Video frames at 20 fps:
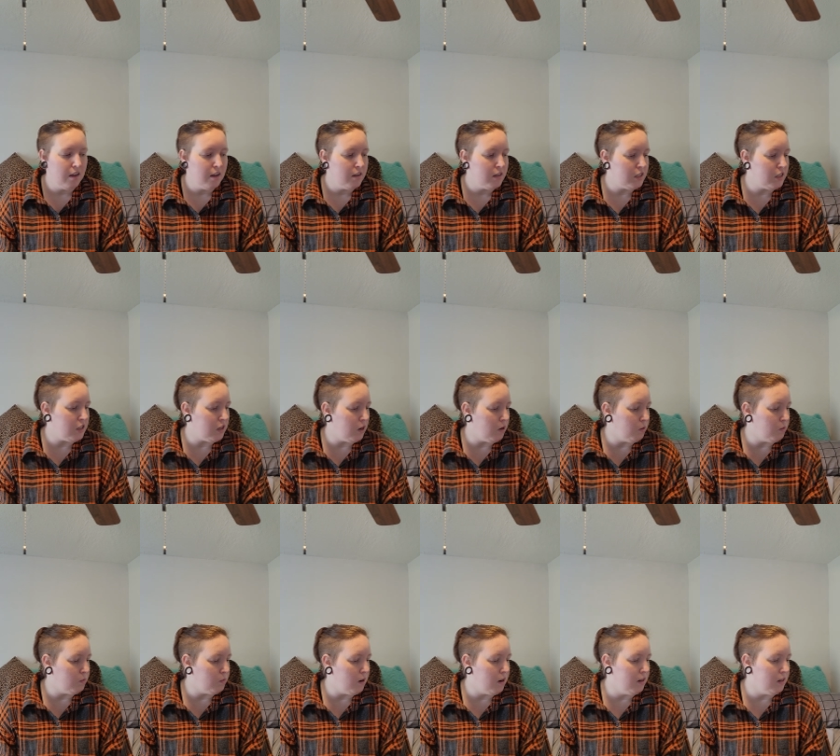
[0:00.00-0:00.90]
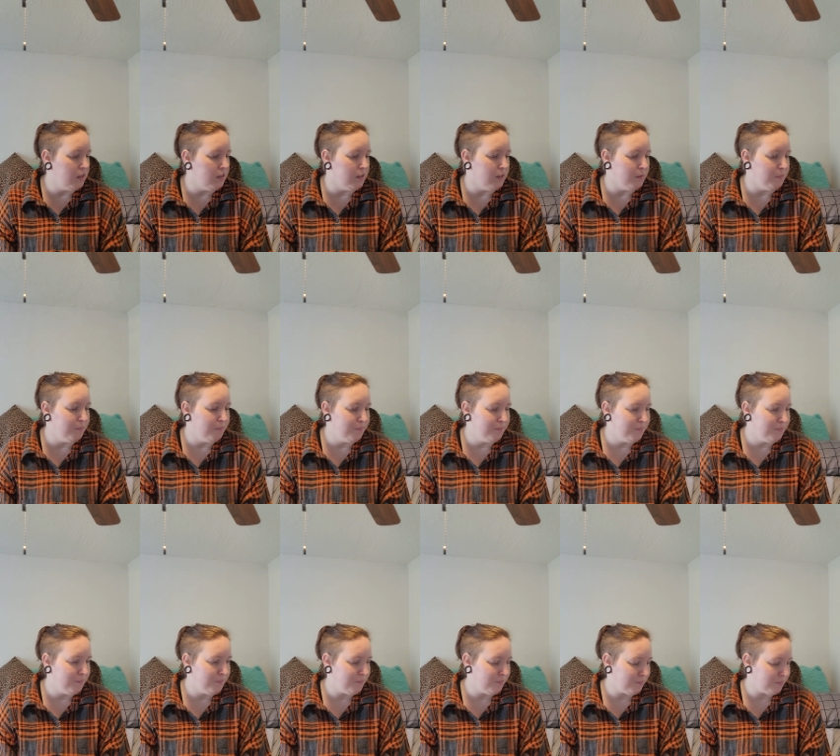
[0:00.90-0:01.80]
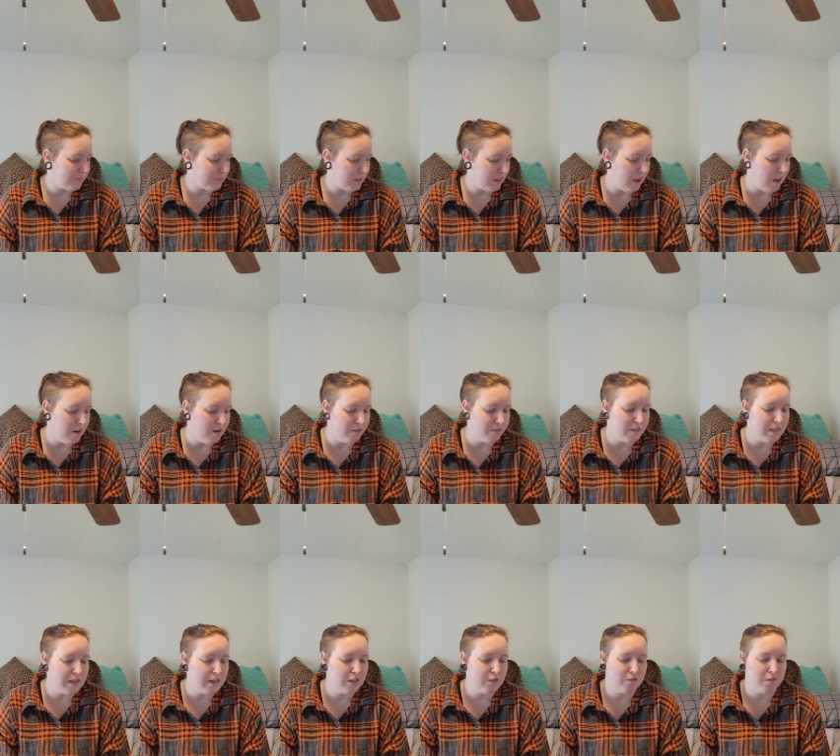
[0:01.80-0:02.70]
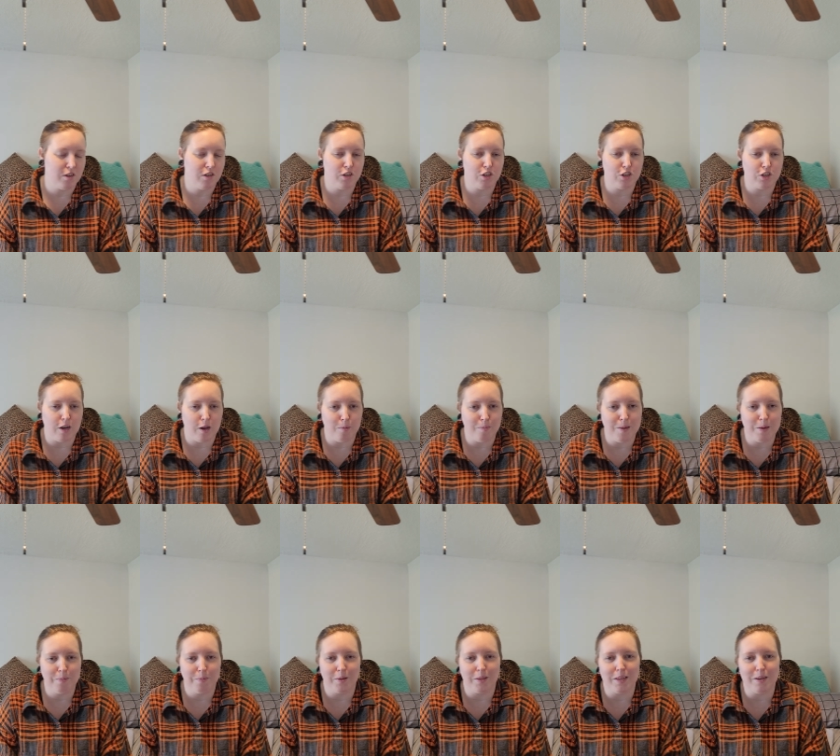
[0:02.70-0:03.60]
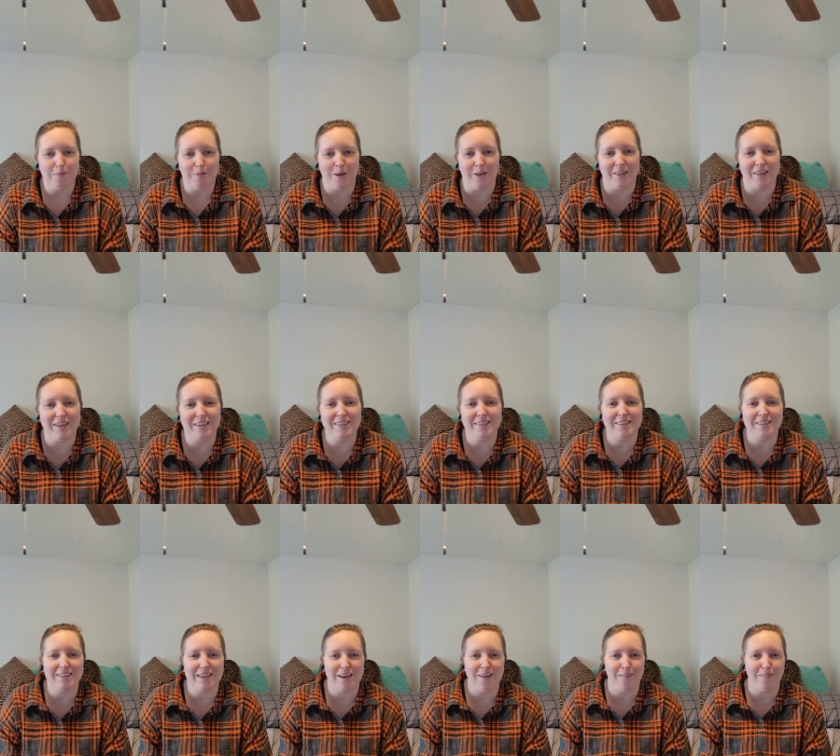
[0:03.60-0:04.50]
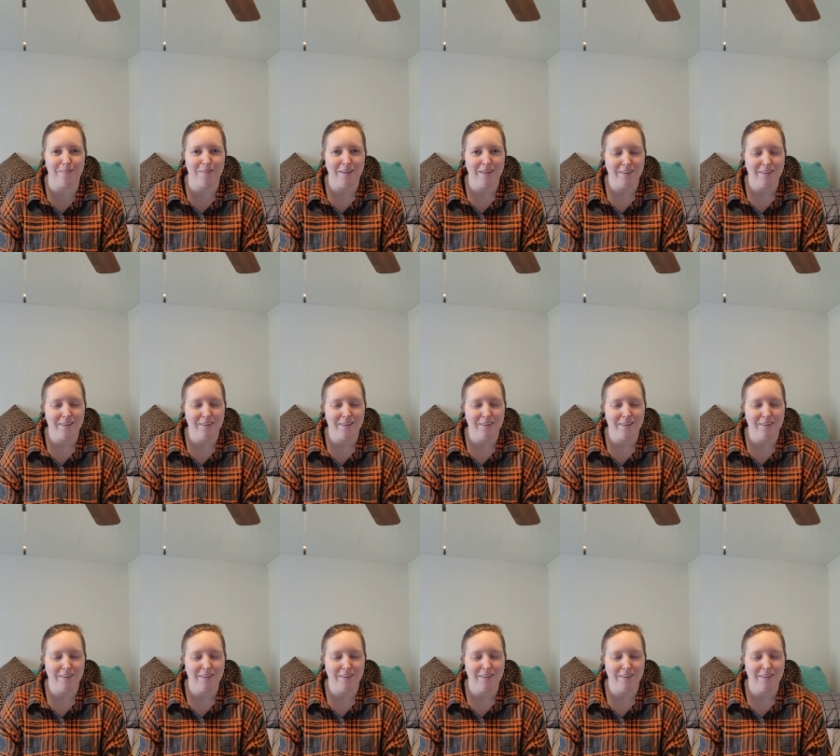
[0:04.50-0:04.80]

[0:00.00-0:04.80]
So I don't think Shelby really realizes how